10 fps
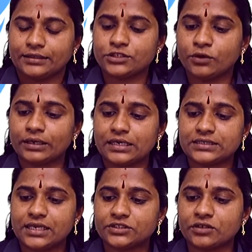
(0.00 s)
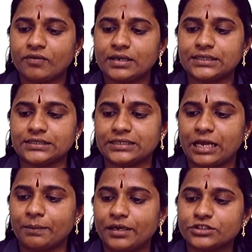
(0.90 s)
This organization was
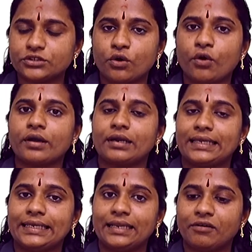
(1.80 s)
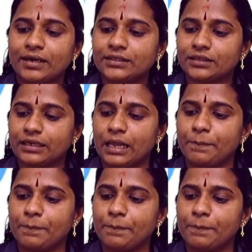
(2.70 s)
established on 11th